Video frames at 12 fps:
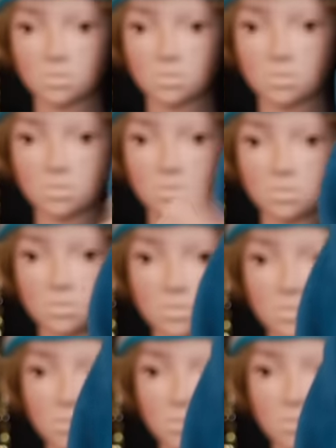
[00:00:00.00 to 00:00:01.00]

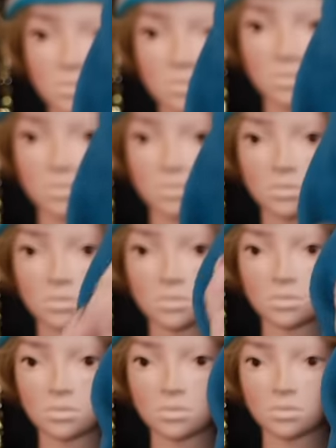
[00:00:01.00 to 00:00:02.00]

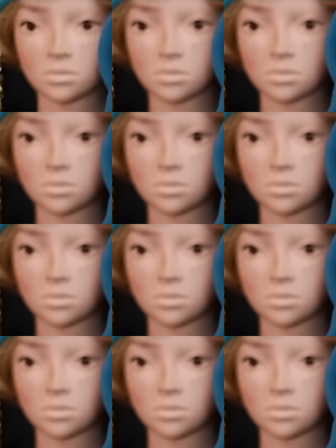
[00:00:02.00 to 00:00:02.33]
No words are spoken by the person on screen.